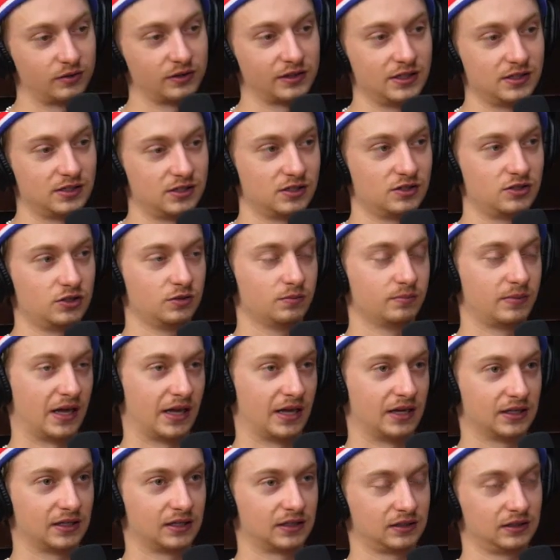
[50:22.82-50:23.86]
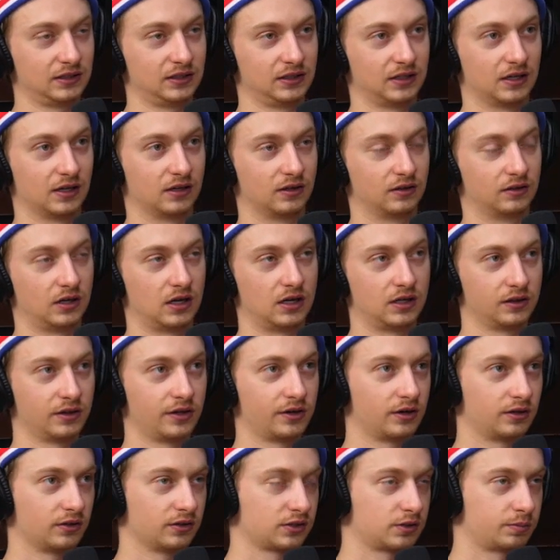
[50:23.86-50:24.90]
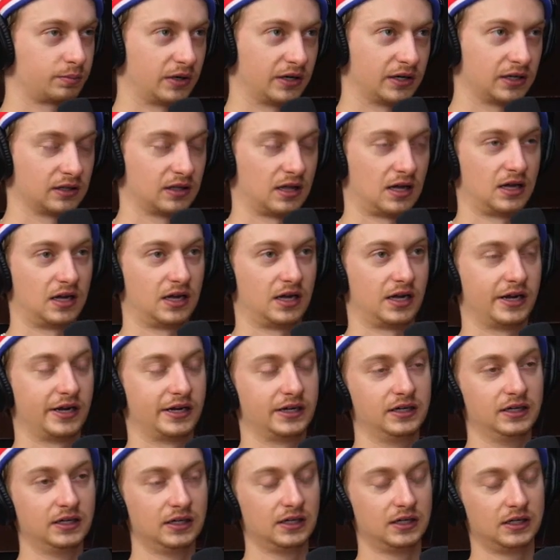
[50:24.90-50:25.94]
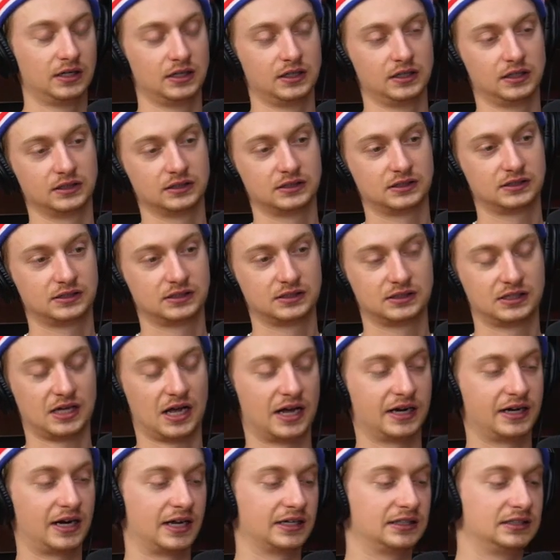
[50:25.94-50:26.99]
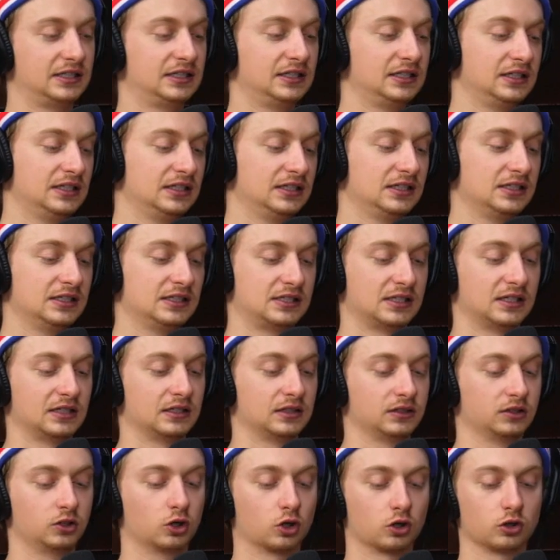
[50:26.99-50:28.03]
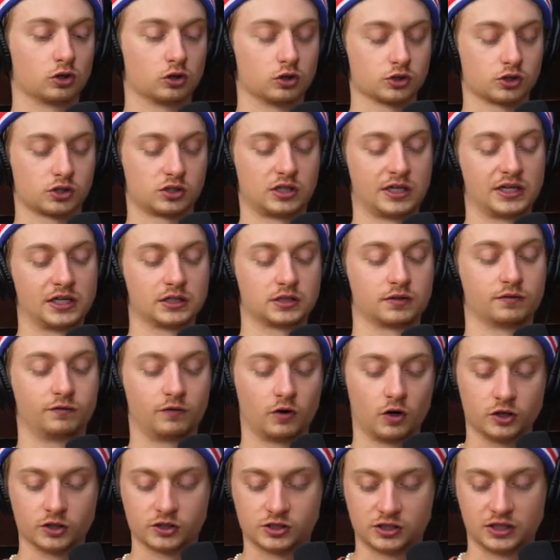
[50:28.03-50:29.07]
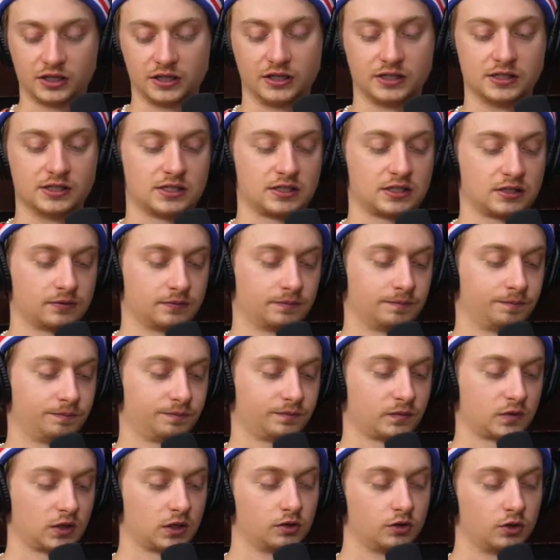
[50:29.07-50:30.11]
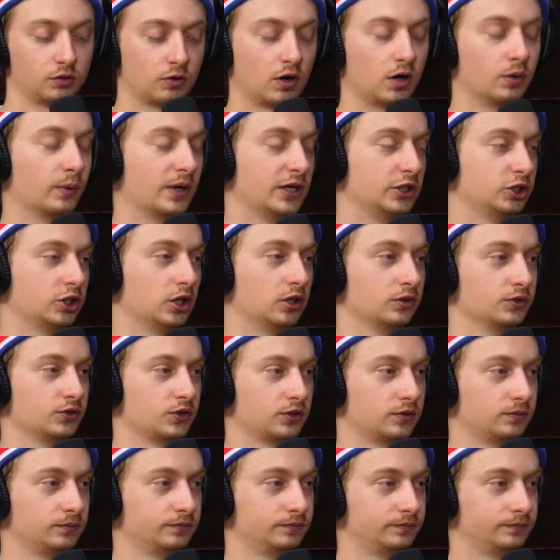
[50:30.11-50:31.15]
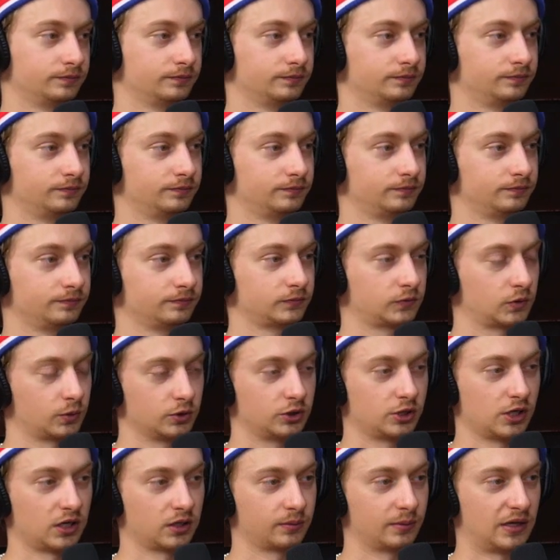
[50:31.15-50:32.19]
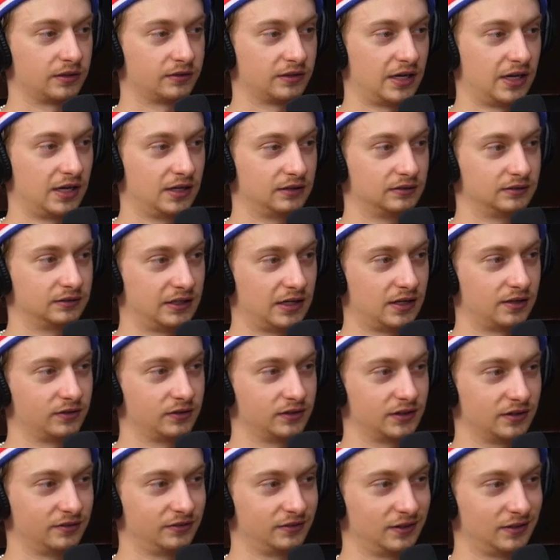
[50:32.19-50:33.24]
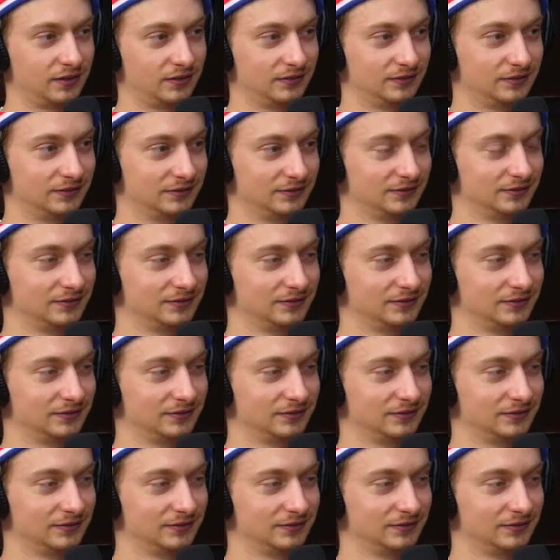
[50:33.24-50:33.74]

releases you make, you know, a little spring line, tie-dye tees and girls things versus the runway shows. Can we talk about that and how they're different?